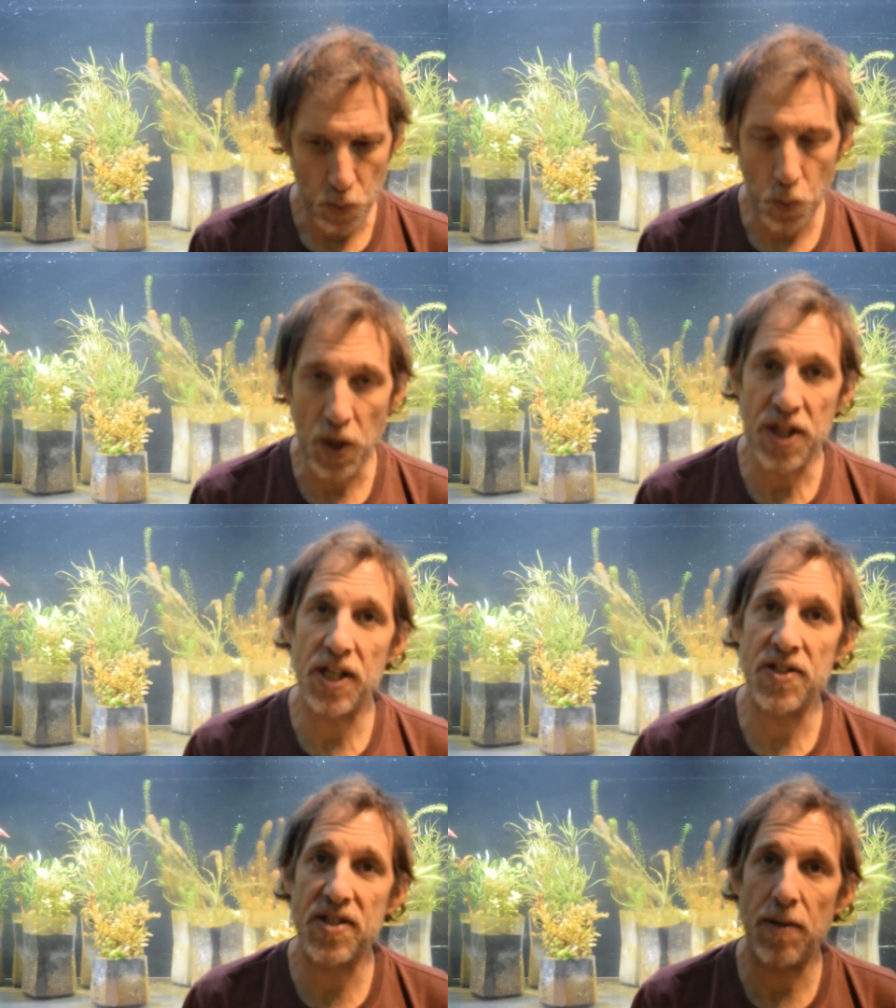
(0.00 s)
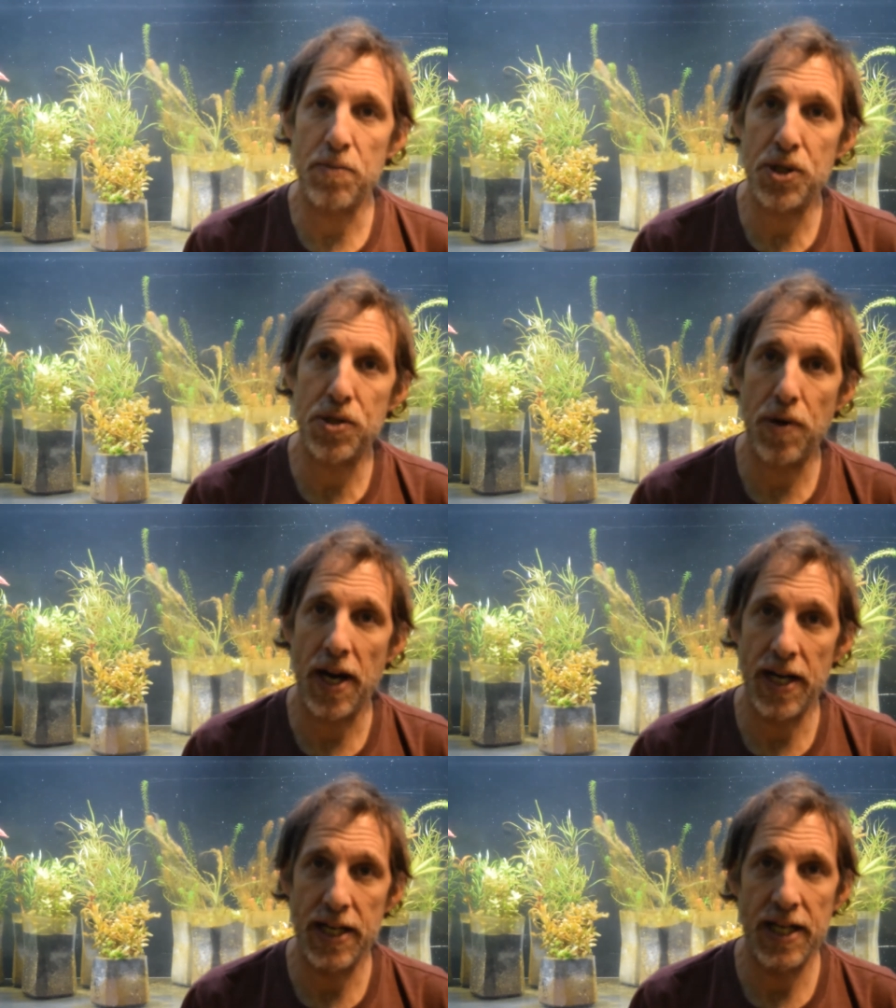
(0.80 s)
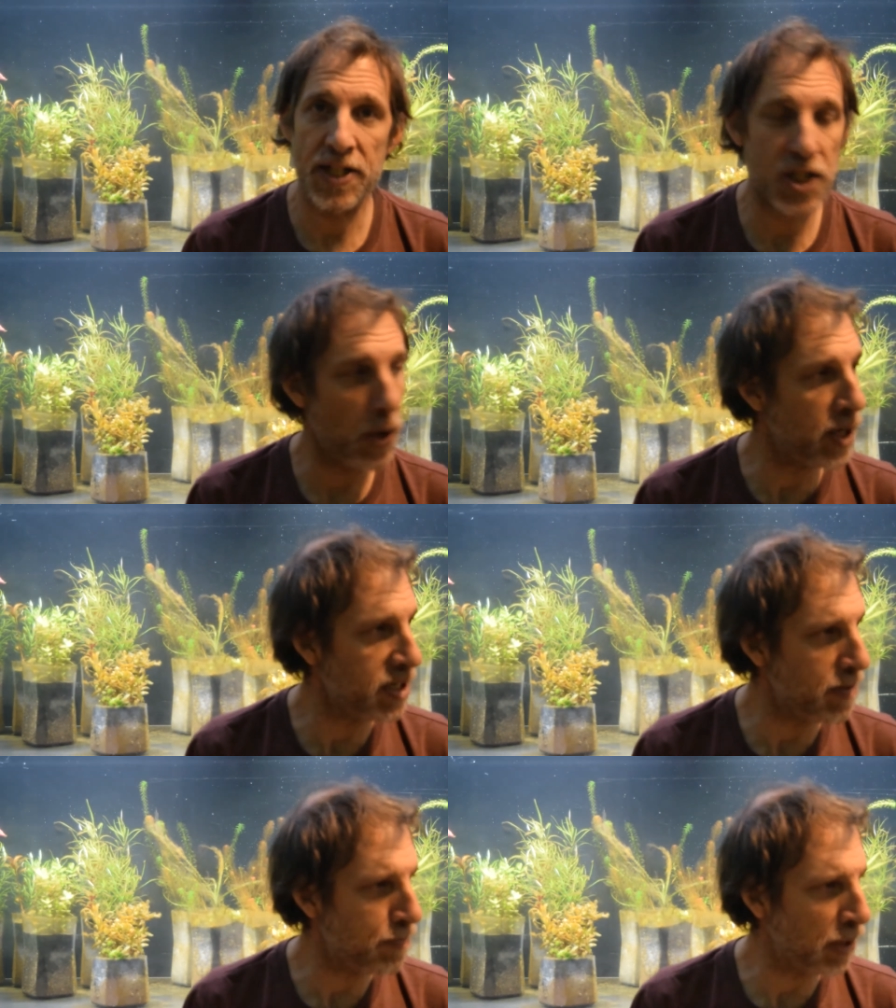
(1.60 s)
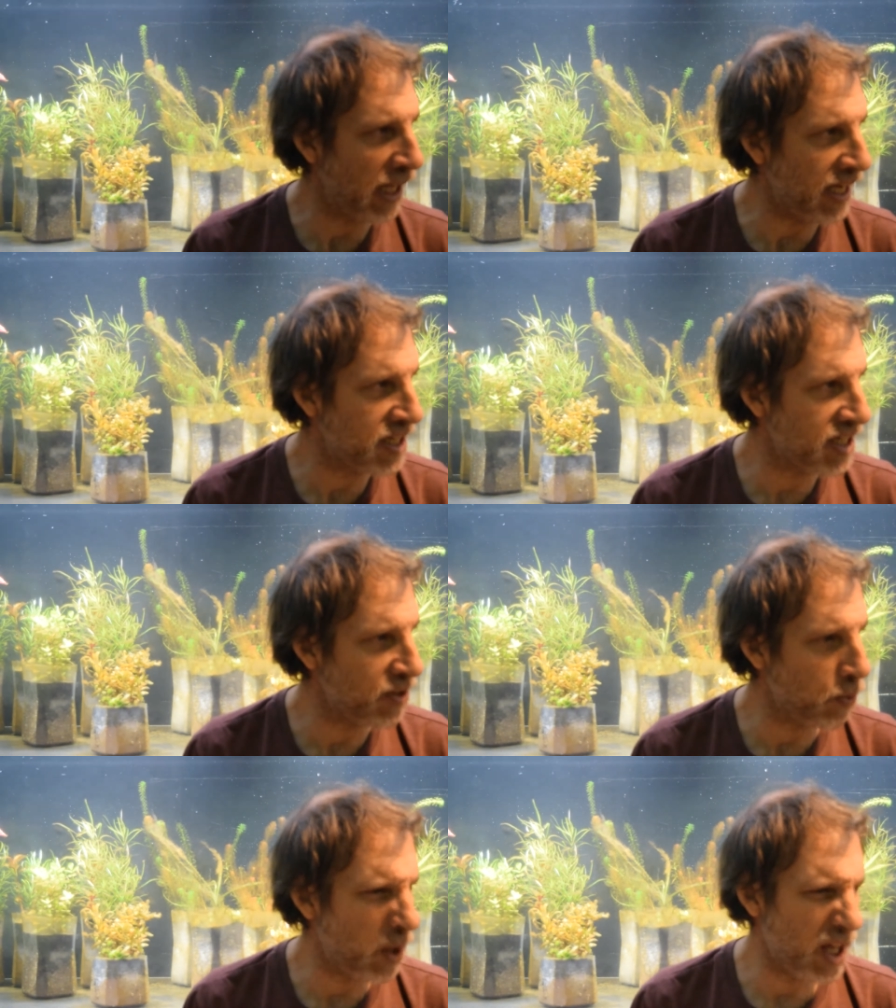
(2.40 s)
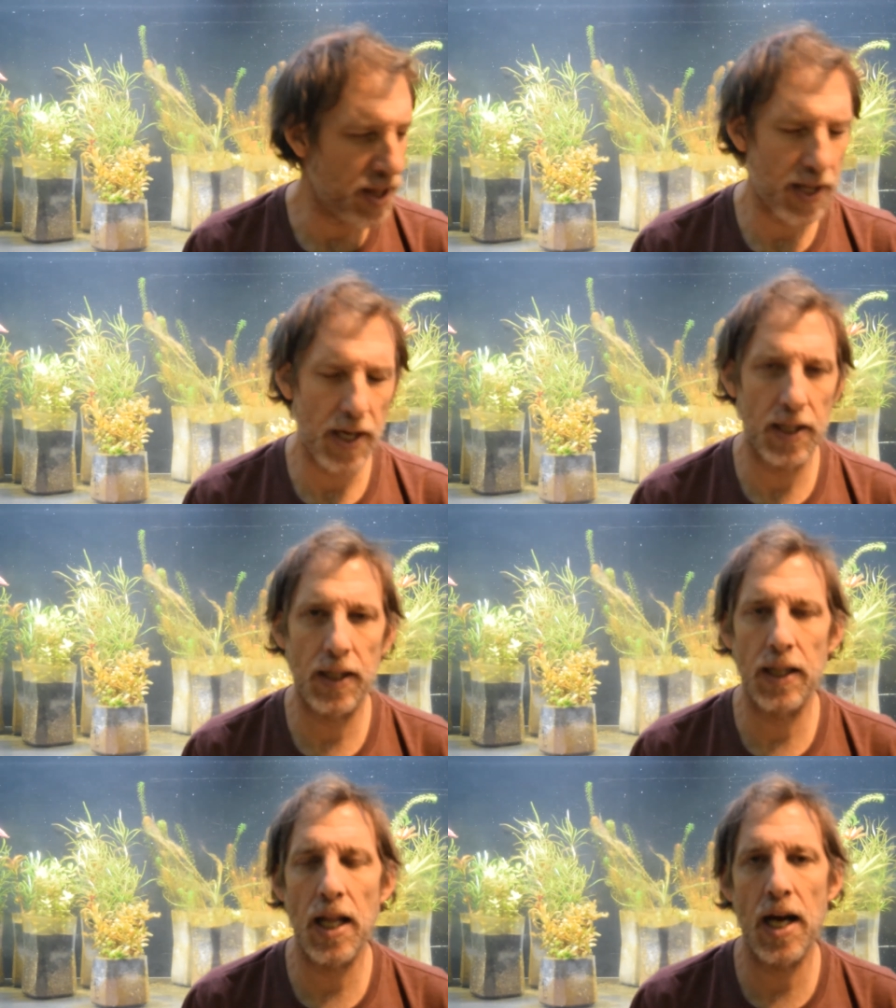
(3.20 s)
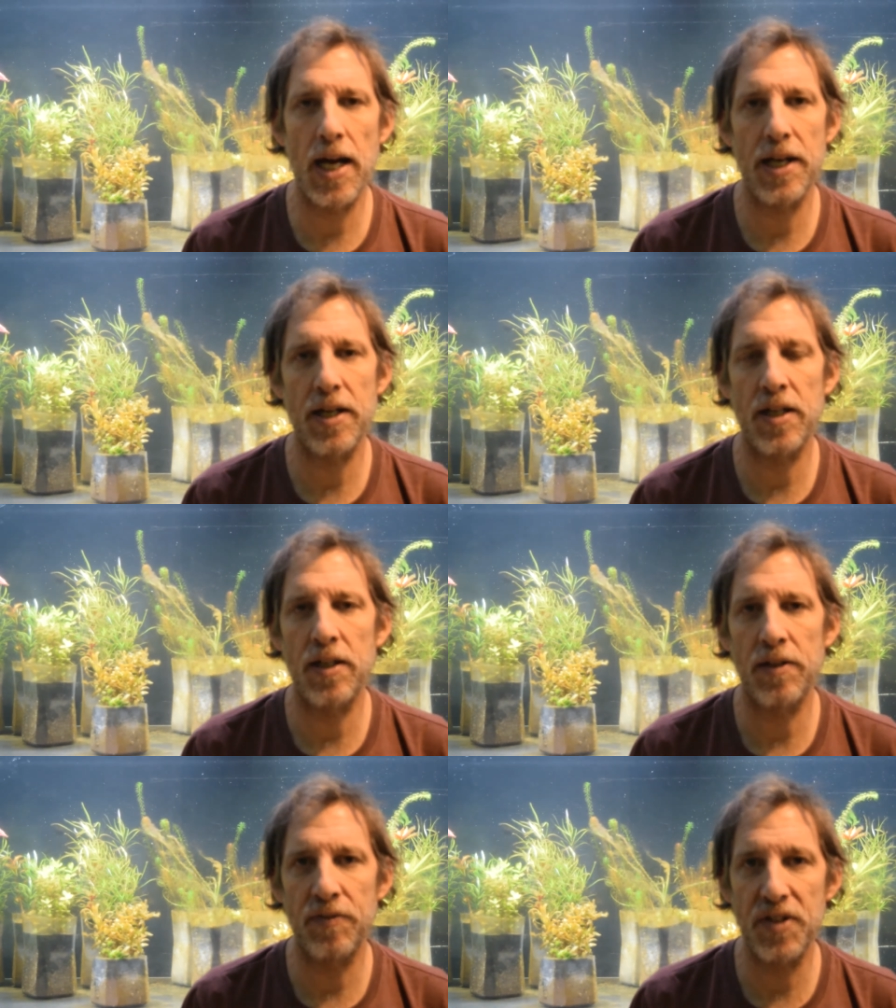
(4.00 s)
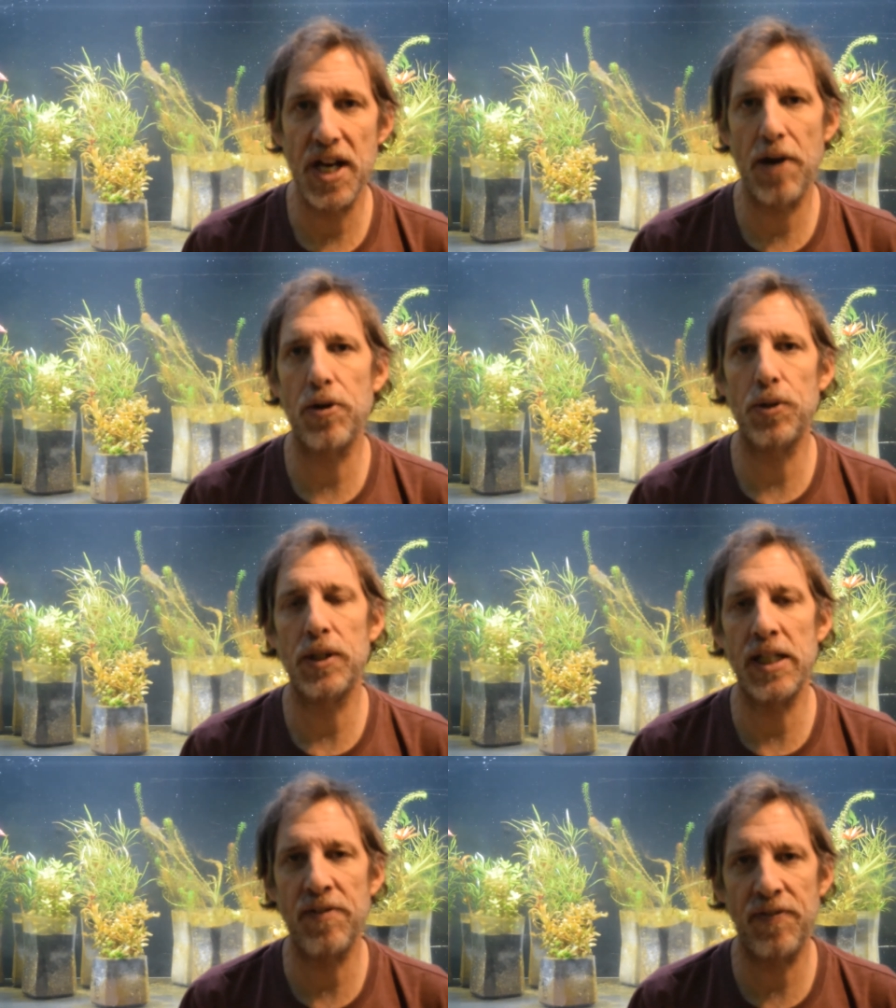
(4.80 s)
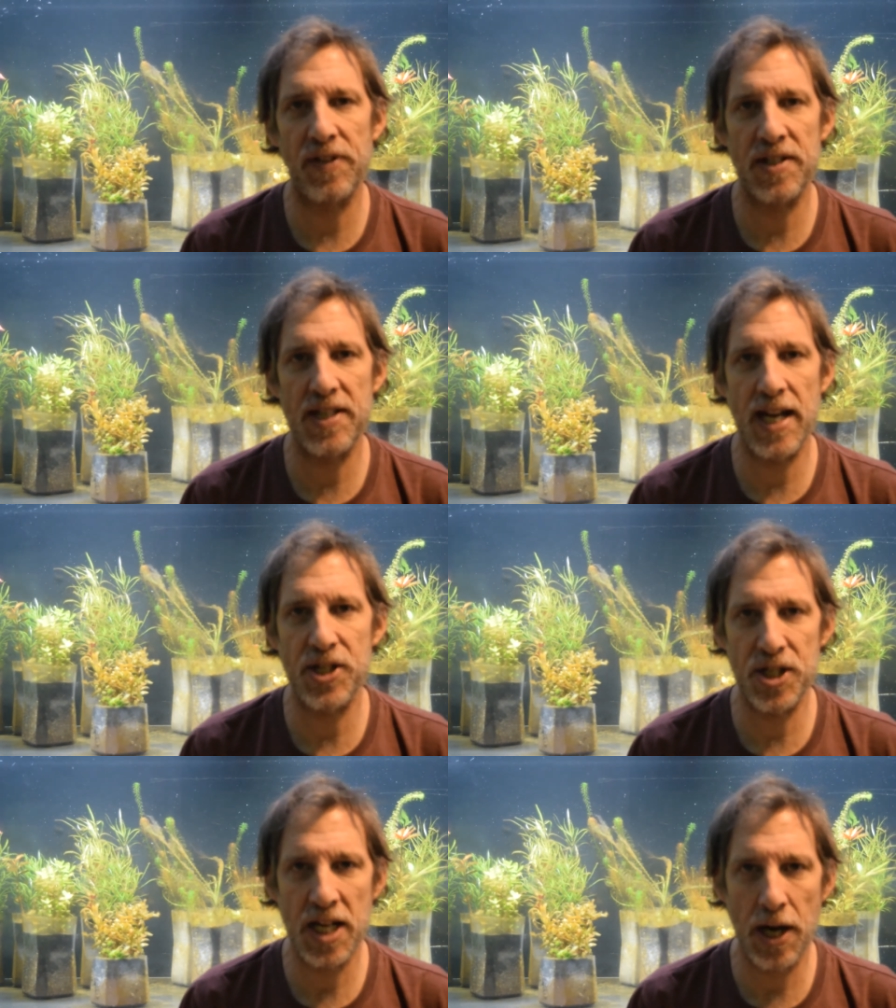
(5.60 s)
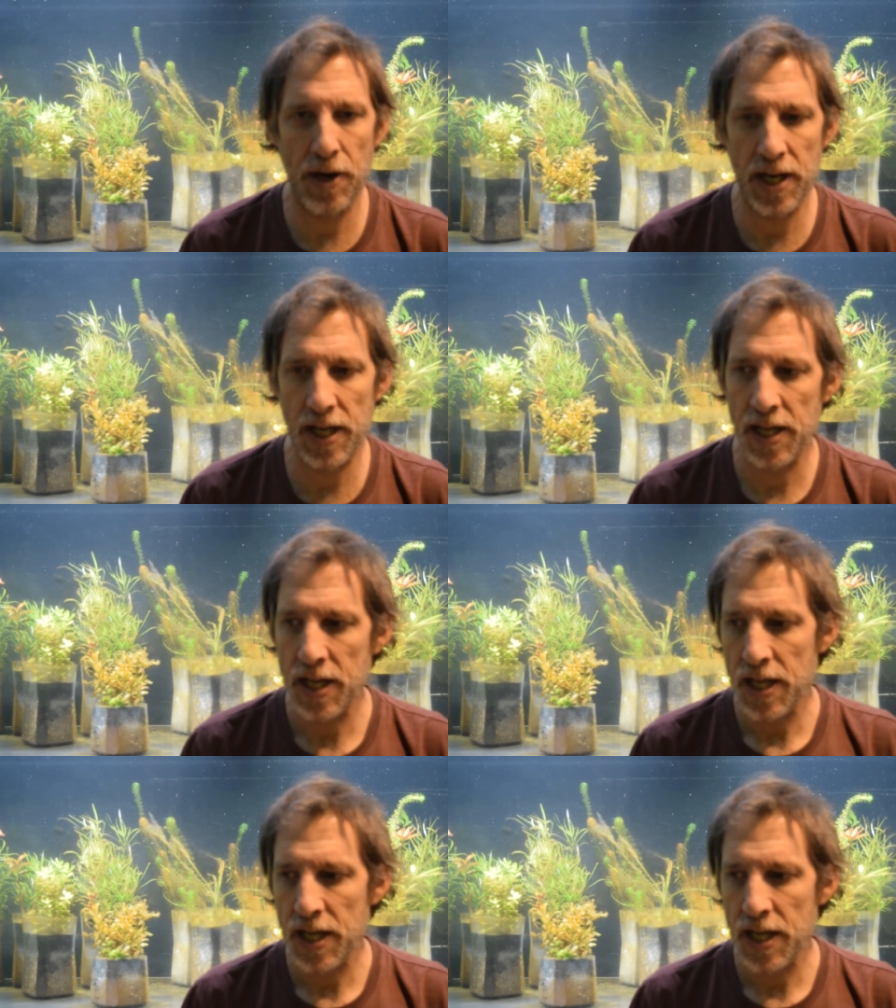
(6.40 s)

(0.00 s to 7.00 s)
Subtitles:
with a substrate. It's going to be planted with a lot of narrow leaf Sagittaria.